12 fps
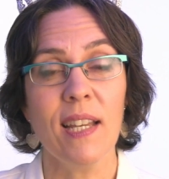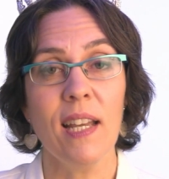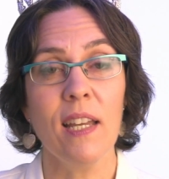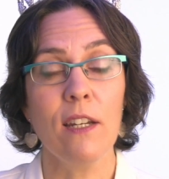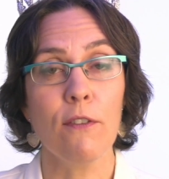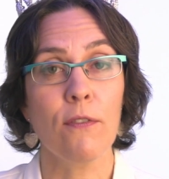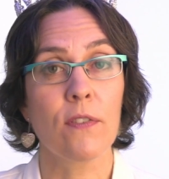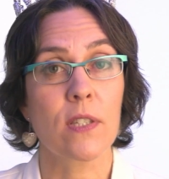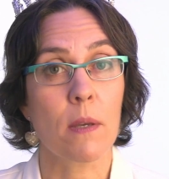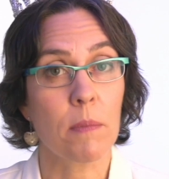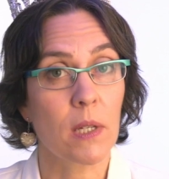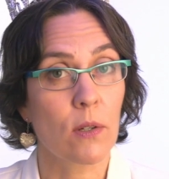And if
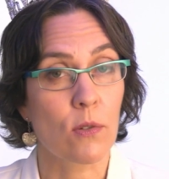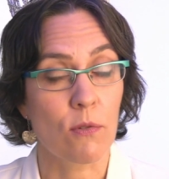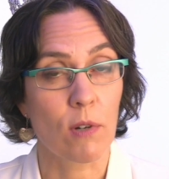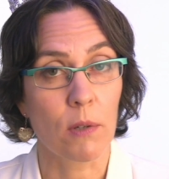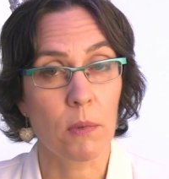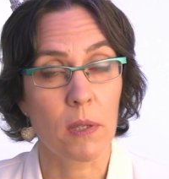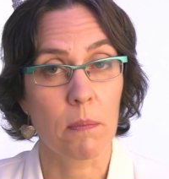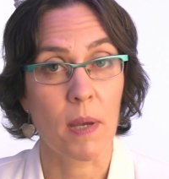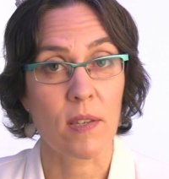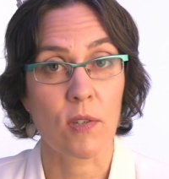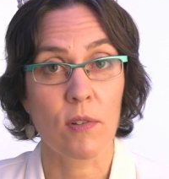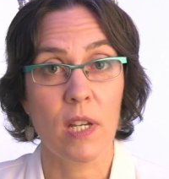something goes wrong with the
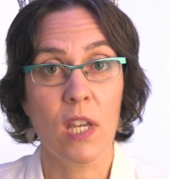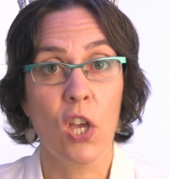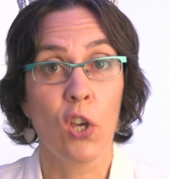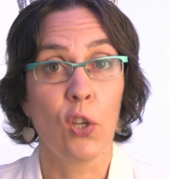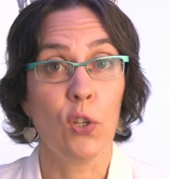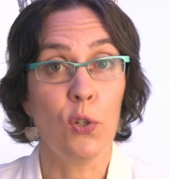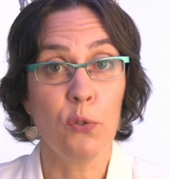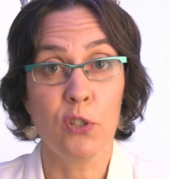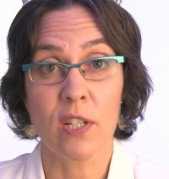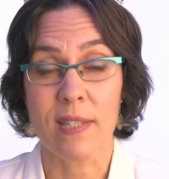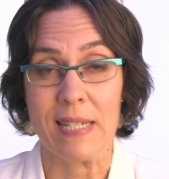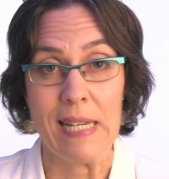pessary, you
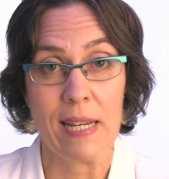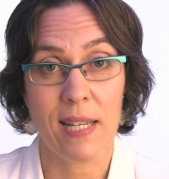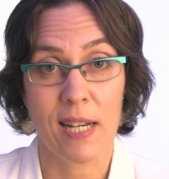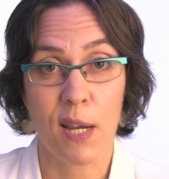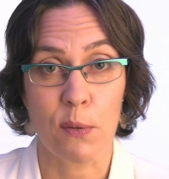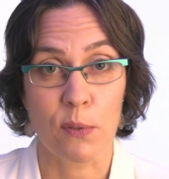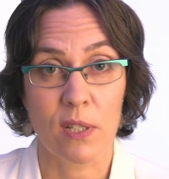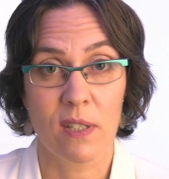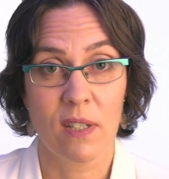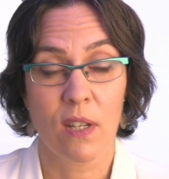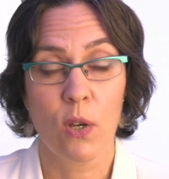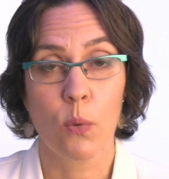just take it out,
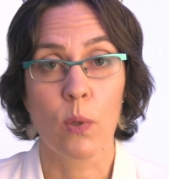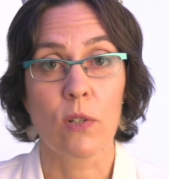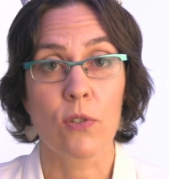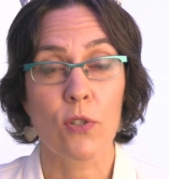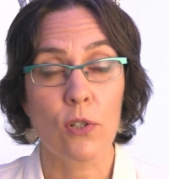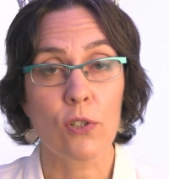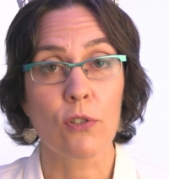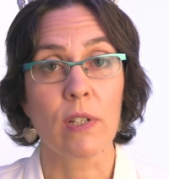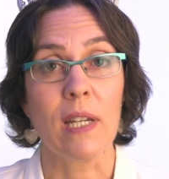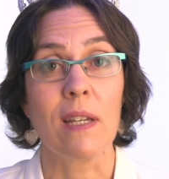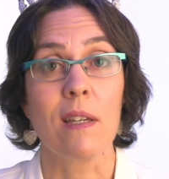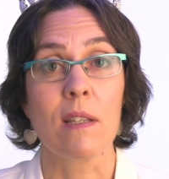where
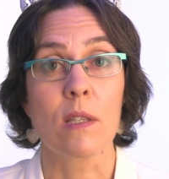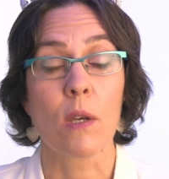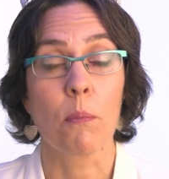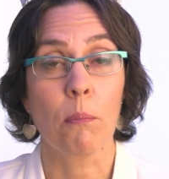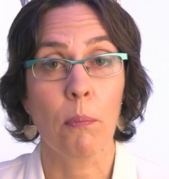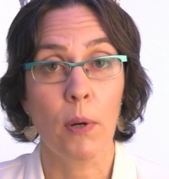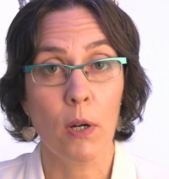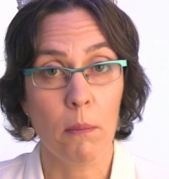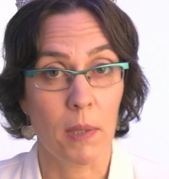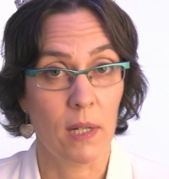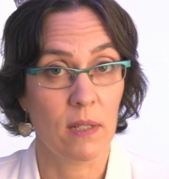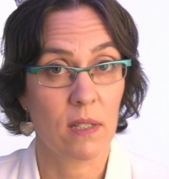surgery is
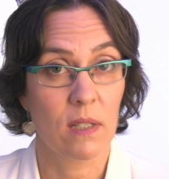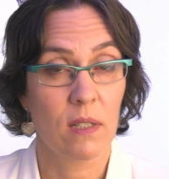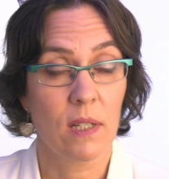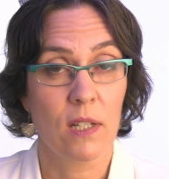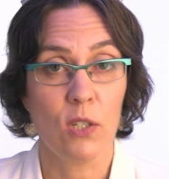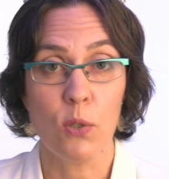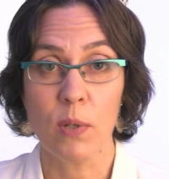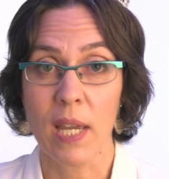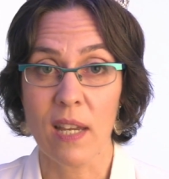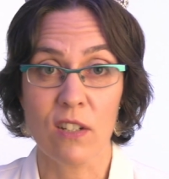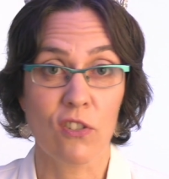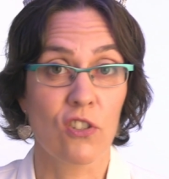permanent. You
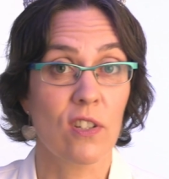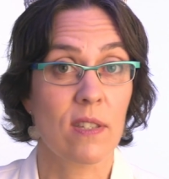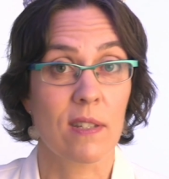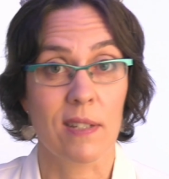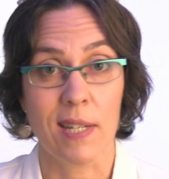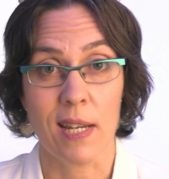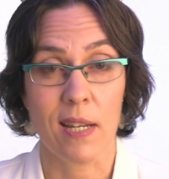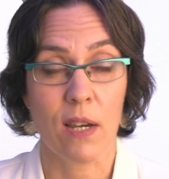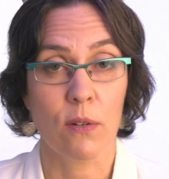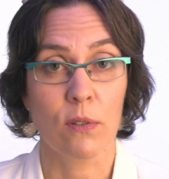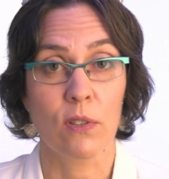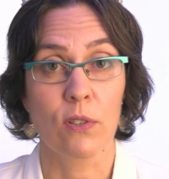can't just take
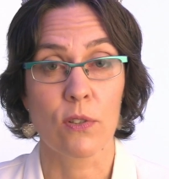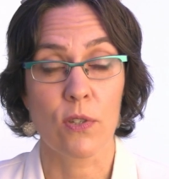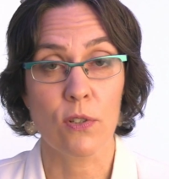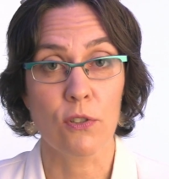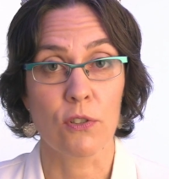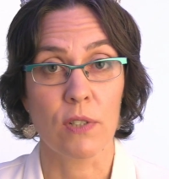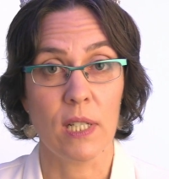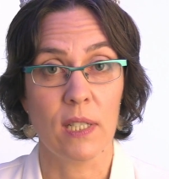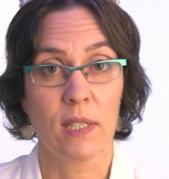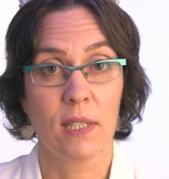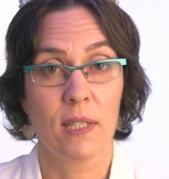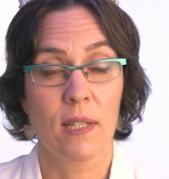out your surgery.